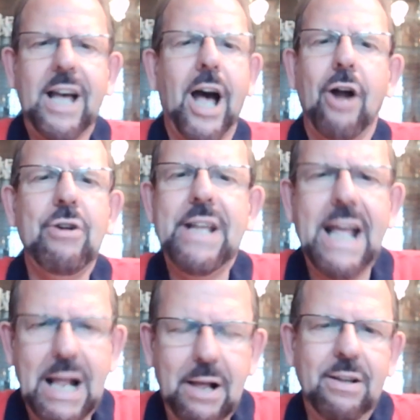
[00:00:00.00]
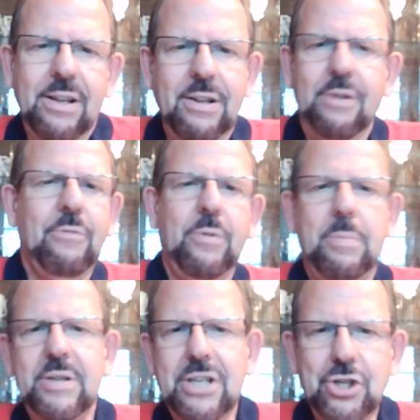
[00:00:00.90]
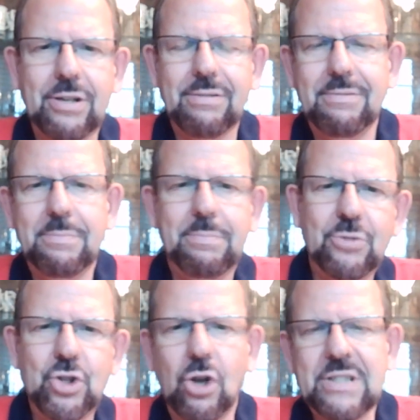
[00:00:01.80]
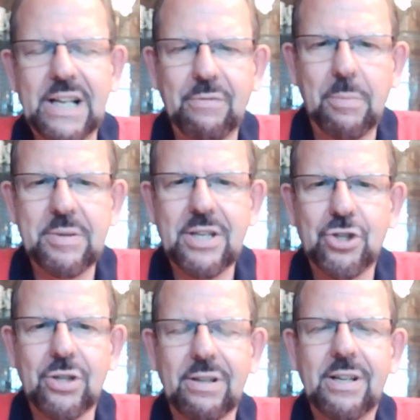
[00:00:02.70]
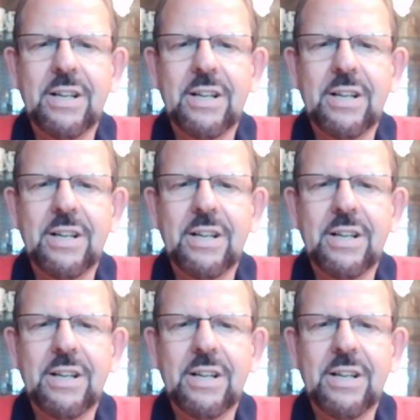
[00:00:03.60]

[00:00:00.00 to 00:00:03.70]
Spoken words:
currying for position, jostling for position,